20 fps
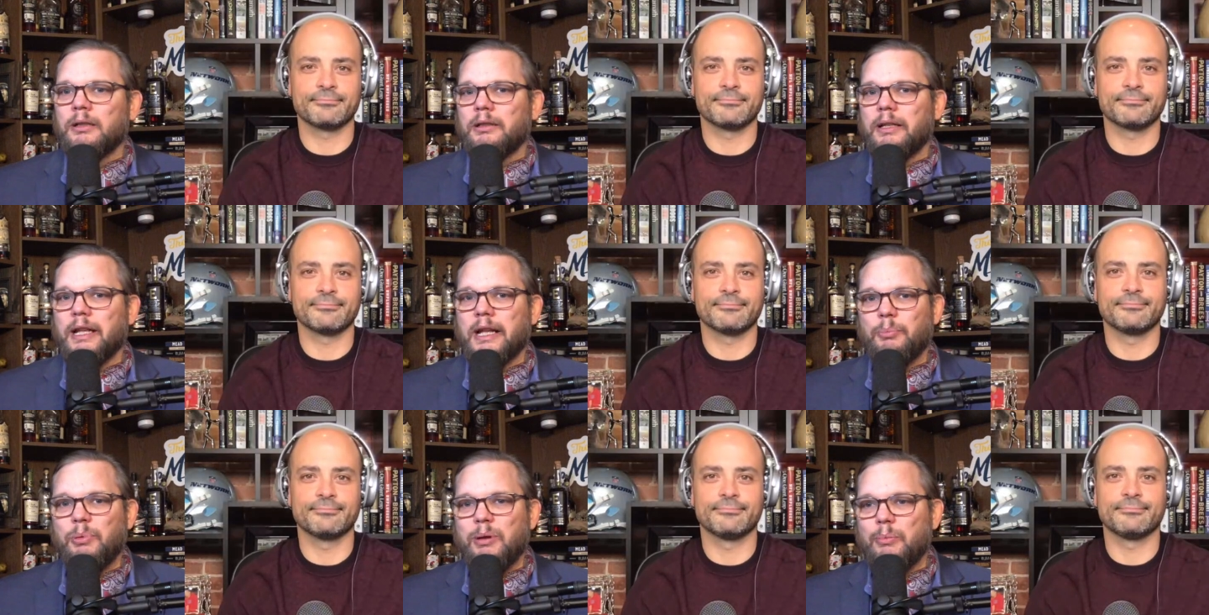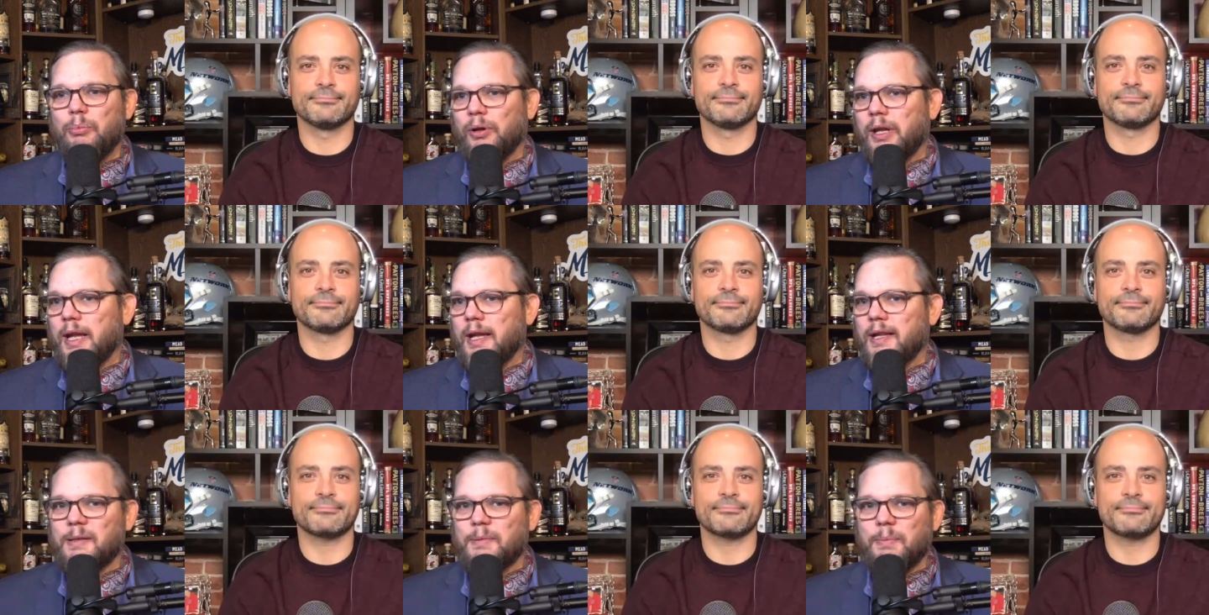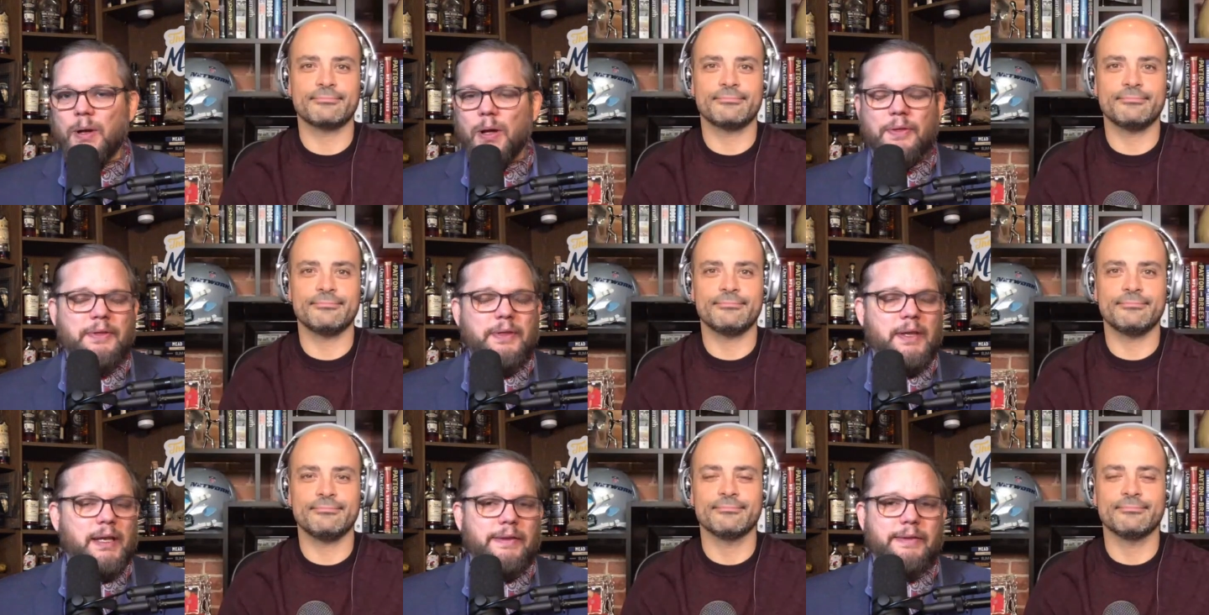Speaker 1: A lot of people can't smell
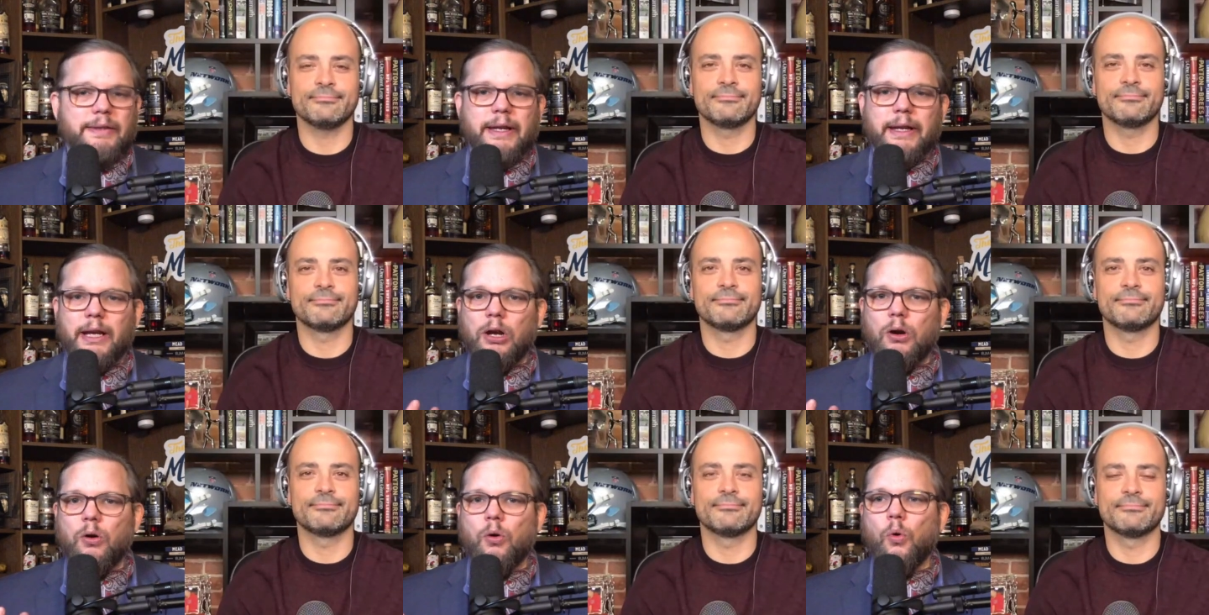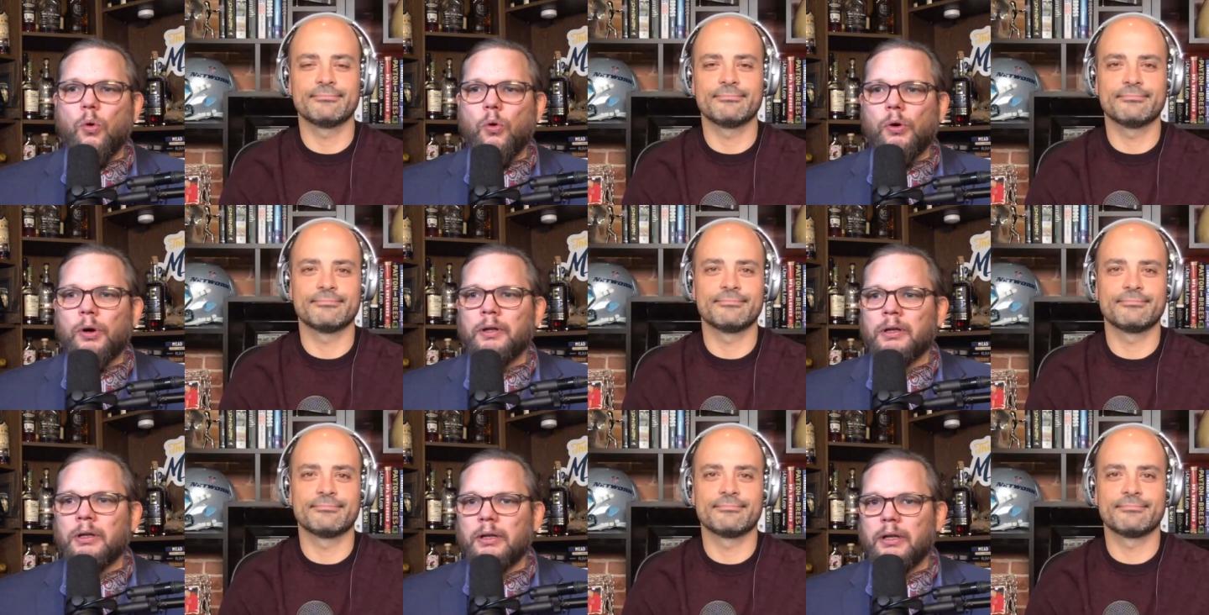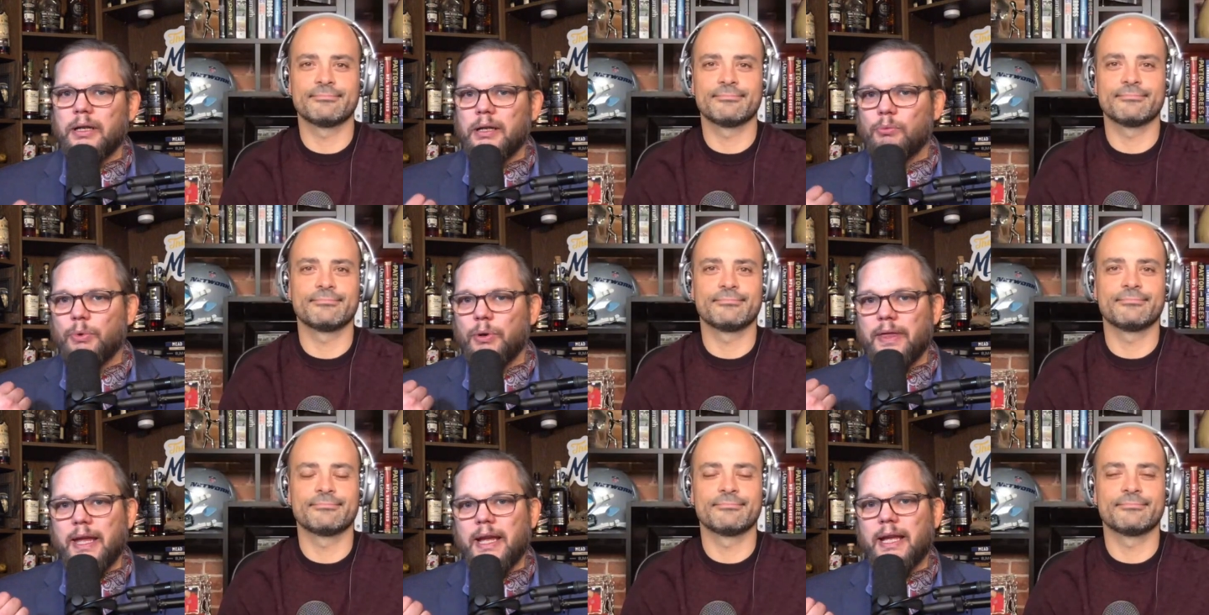things like corn
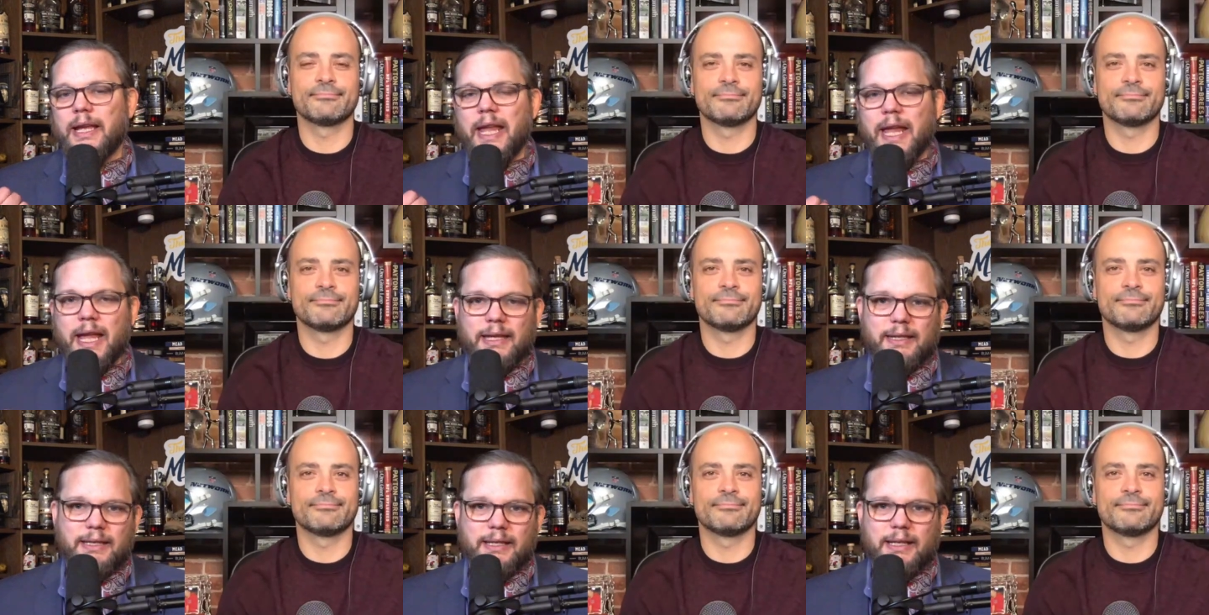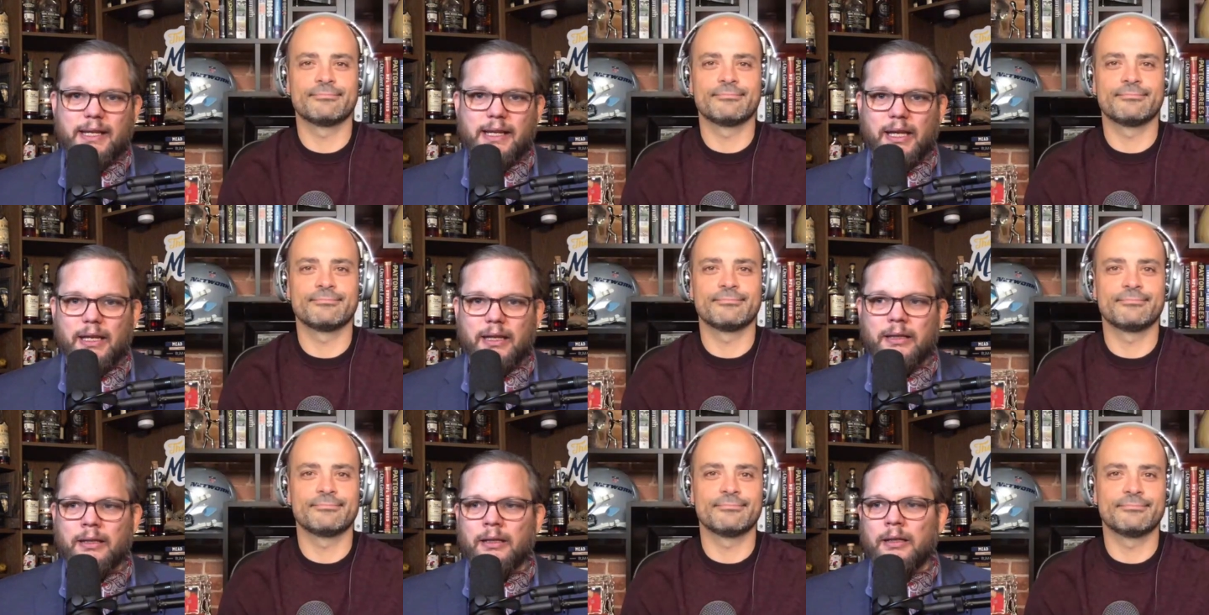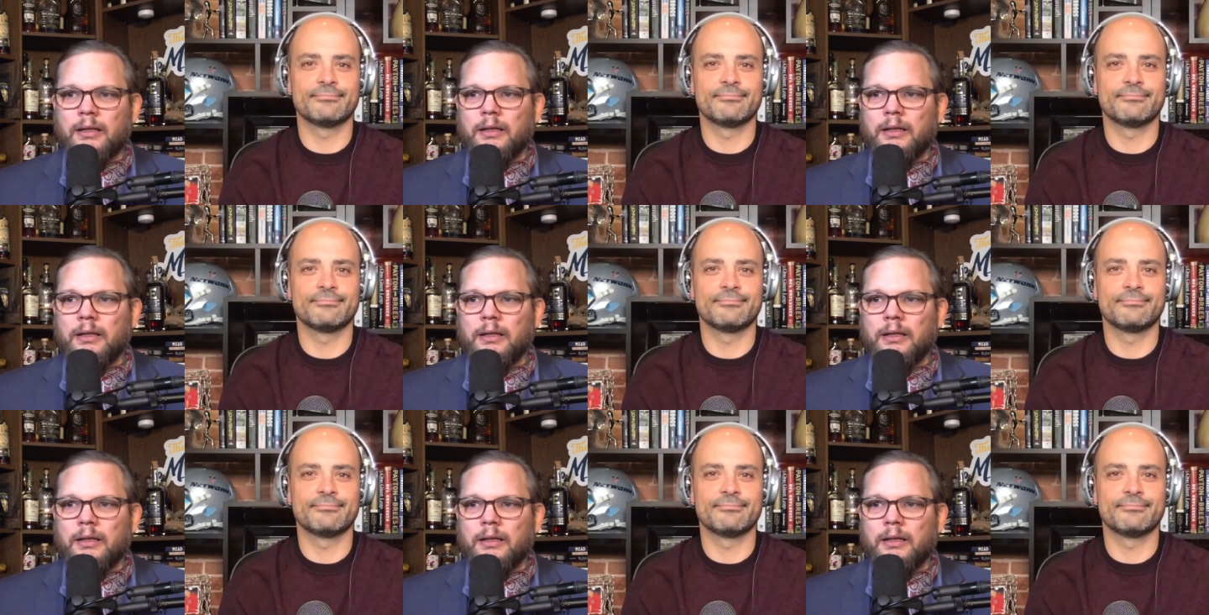when they can't see it.